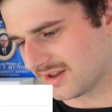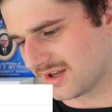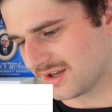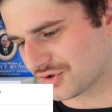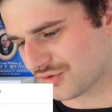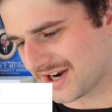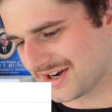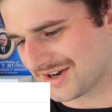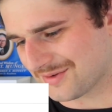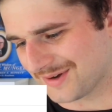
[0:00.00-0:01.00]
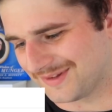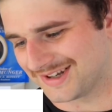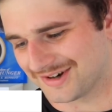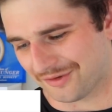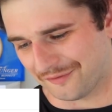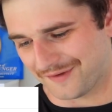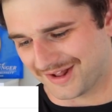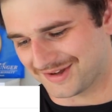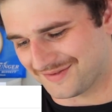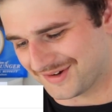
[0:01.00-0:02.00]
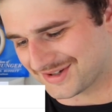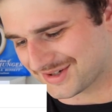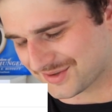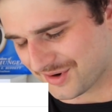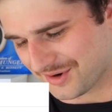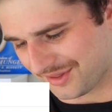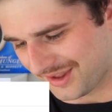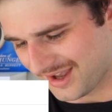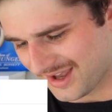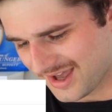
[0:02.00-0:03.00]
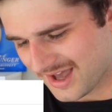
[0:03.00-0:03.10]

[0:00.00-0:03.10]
the training equivalent of value versus growth?